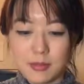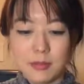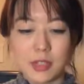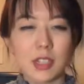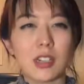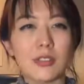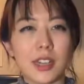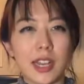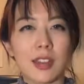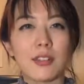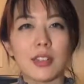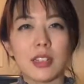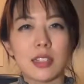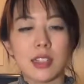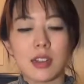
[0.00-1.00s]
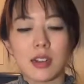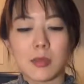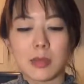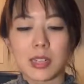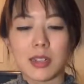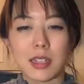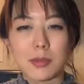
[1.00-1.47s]
Sorry if you can't really see it on
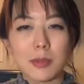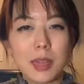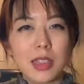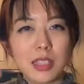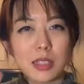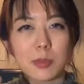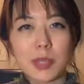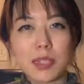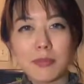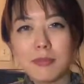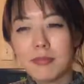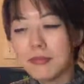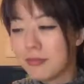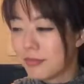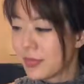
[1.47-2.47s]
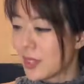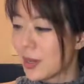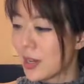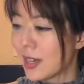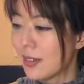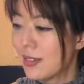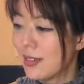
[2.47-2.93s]
video. Not this big. Okay.
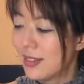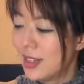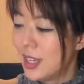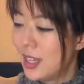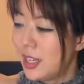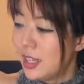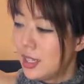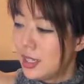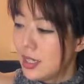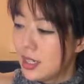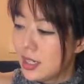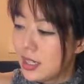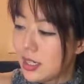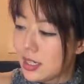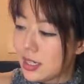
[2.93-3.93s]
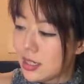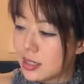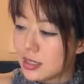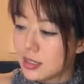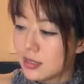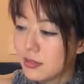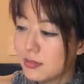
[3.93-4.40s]
Get
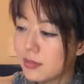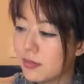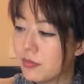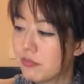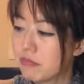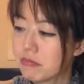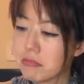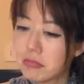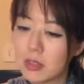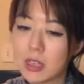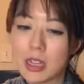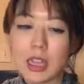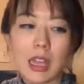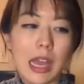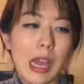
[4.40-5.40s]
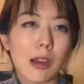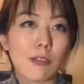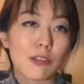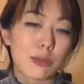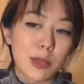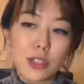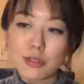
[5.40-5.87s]

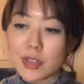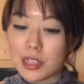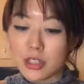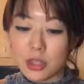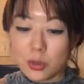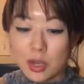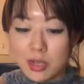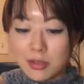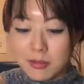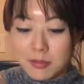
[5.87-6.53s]
however much rice you want.